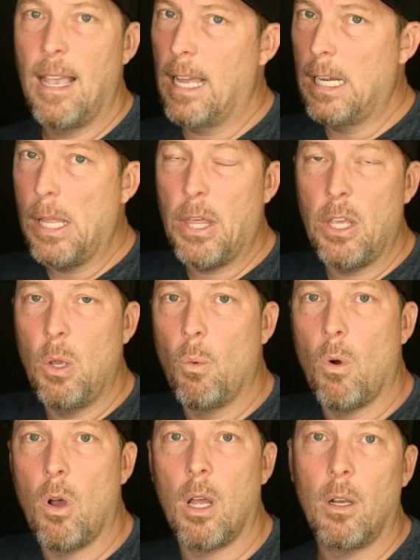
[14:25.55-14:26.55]
anything you
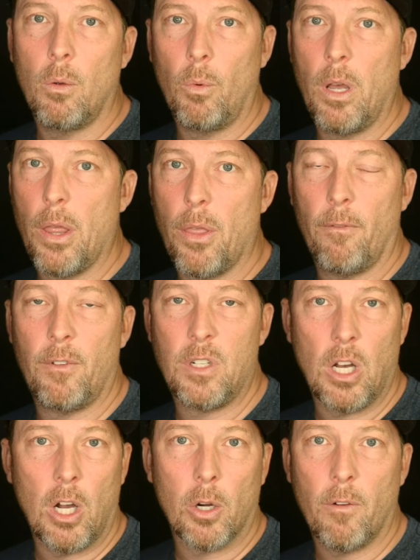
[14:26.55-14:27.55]
want with
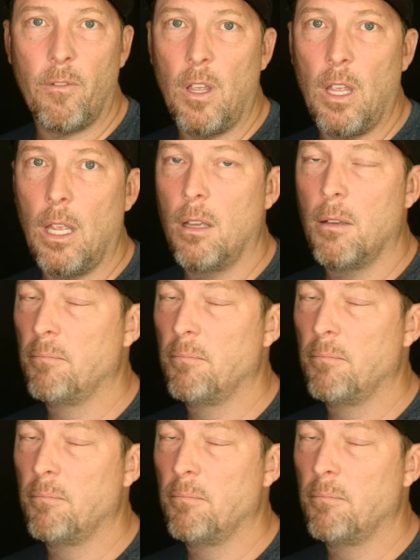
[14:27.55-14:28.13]
photography,